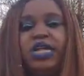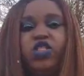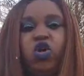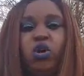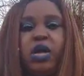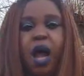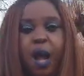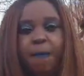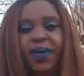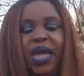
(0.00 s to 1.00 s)
Get your
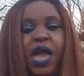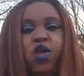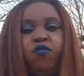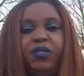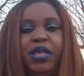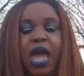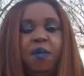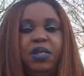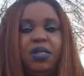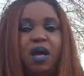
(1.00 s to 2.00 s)
copy. Head over to
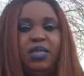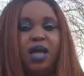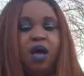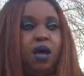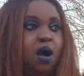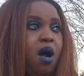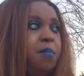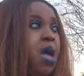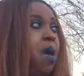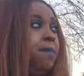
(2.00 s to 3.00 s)
Amazon.com.